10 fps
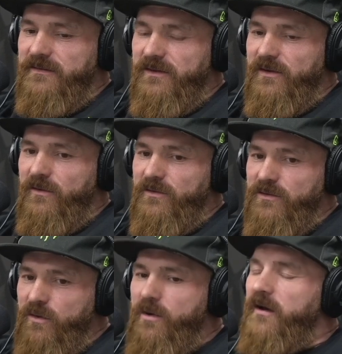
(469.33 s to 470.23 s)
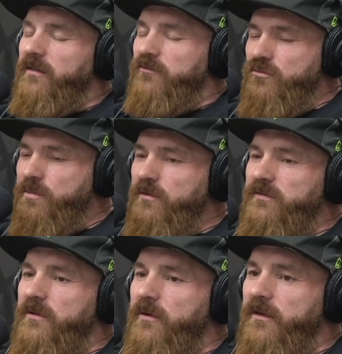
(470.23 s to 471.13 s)
you know, you are the true
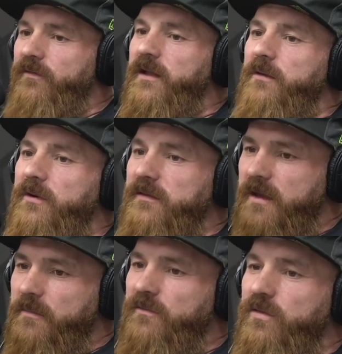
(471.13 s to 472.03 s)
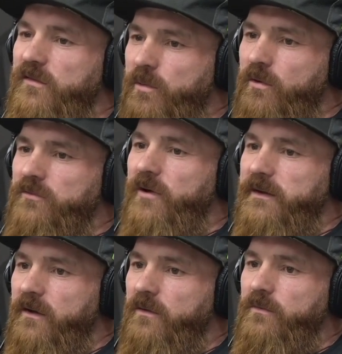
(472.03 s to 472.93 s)
poster boy. If anybody is coming through the sport right
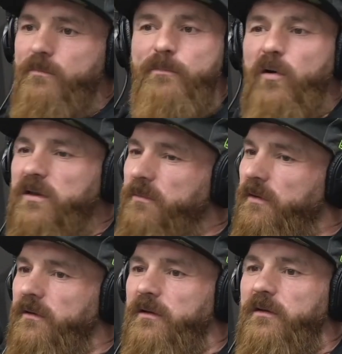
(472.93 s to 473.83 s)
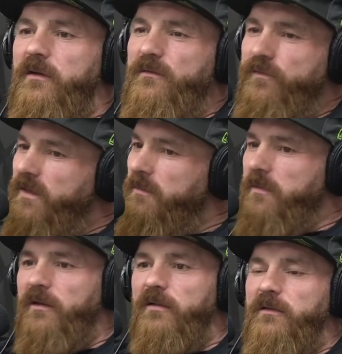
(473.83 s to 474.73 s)
now, bodybuilder,
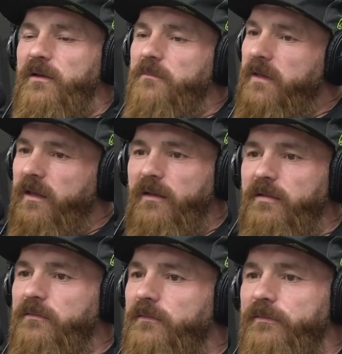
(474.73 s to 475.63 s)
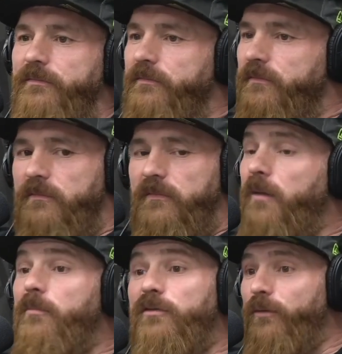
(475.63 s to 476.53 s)
female, male,
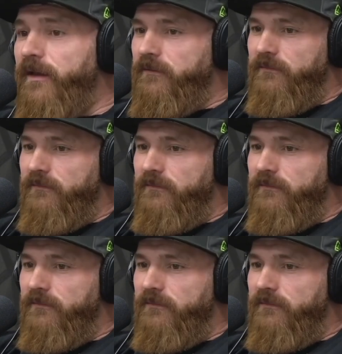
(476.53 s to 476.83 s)
in between,